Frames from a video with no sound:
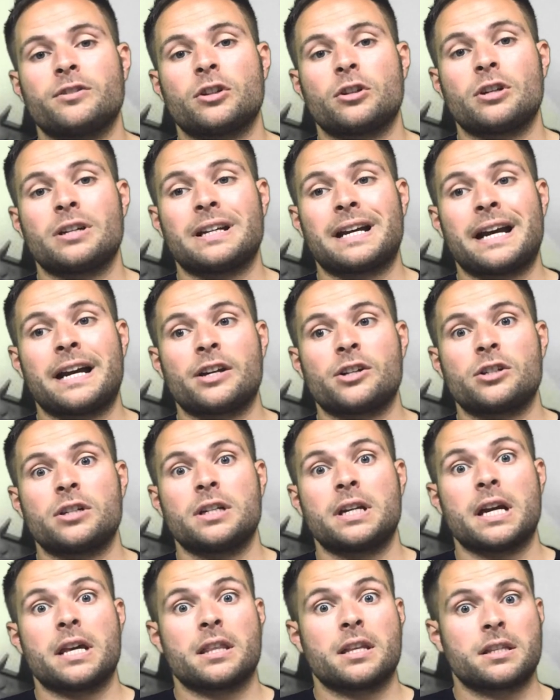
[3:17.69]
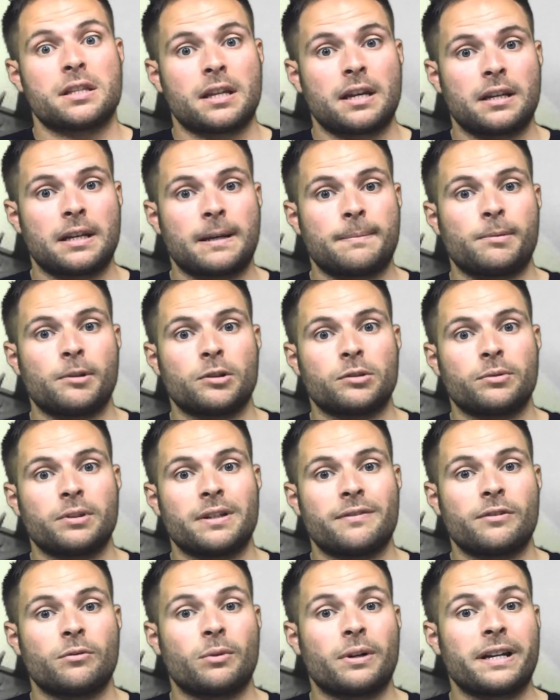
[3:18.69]
So you can actually get the 10 Hablocks we're
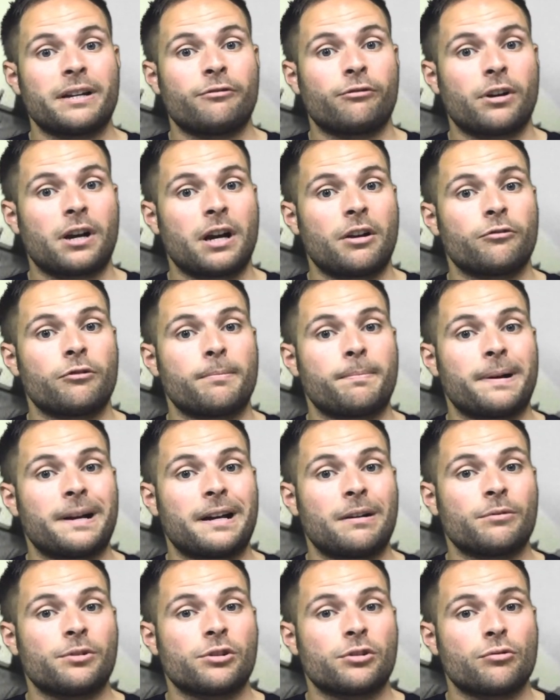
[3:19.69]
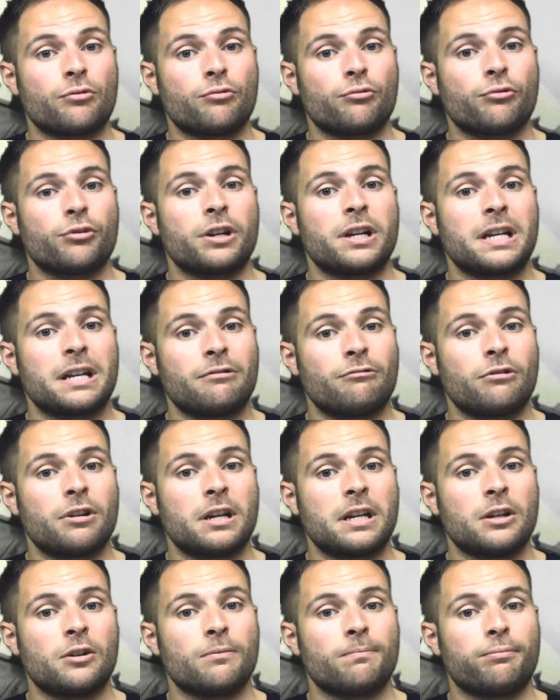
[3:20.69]
giving away for £100, which is a really,
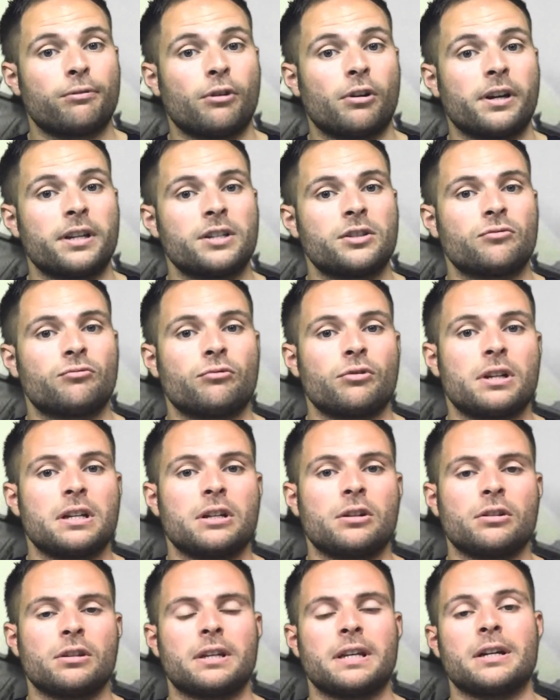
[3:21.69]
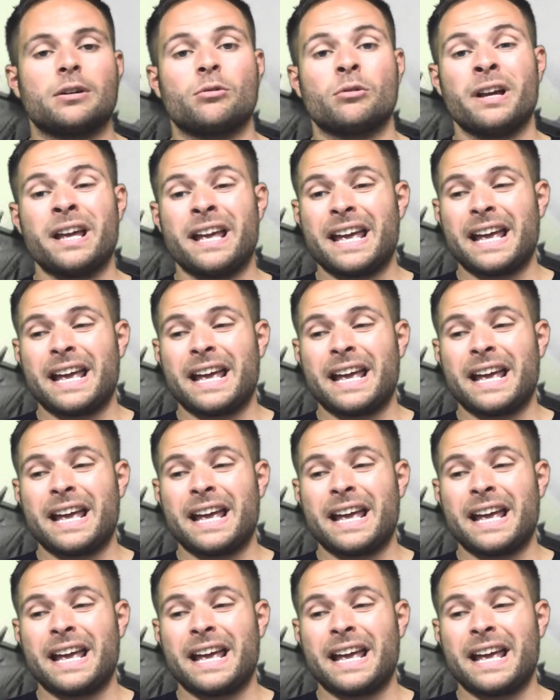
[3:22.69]
really good price, really good deal.